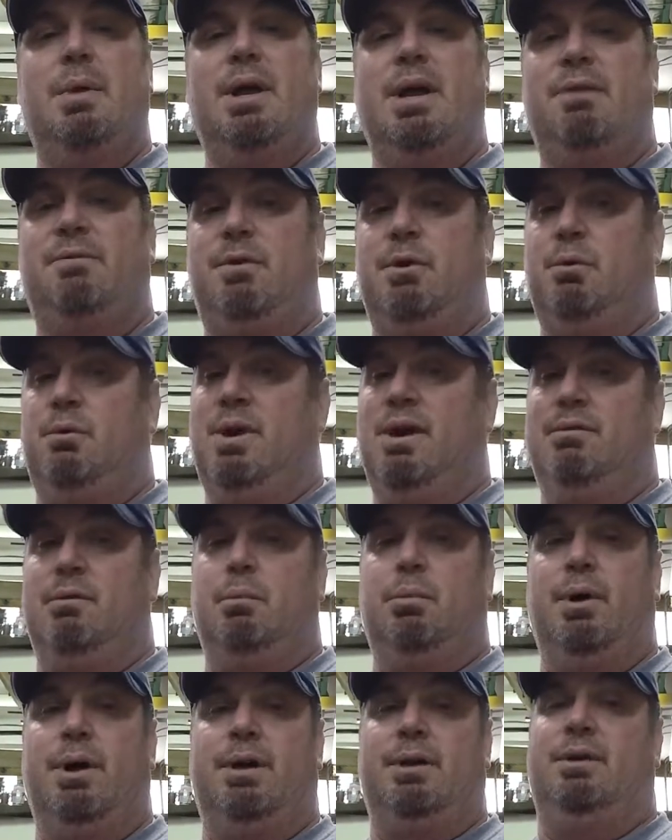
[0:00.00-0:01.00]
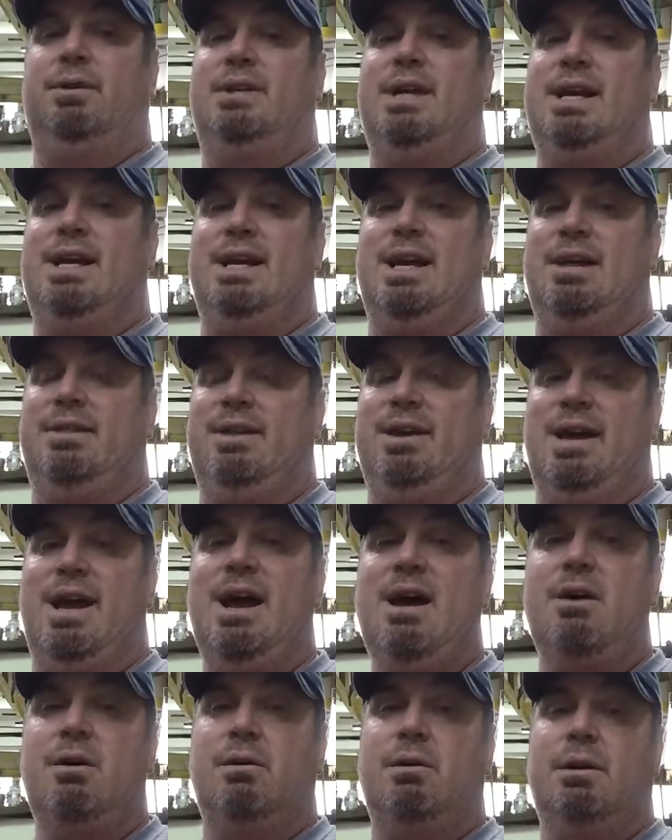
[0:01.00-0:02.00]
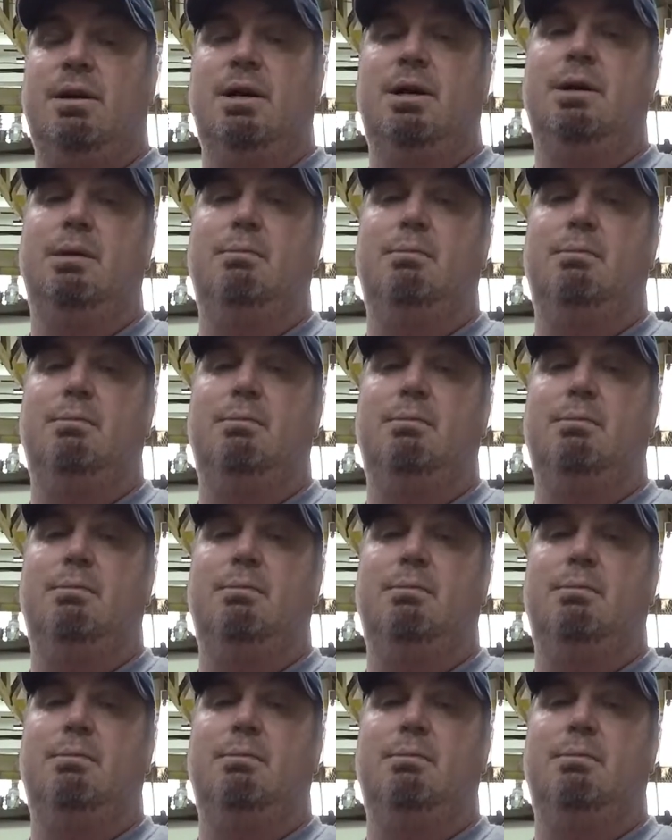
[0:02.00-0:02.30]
if you never planned on taking that thing out,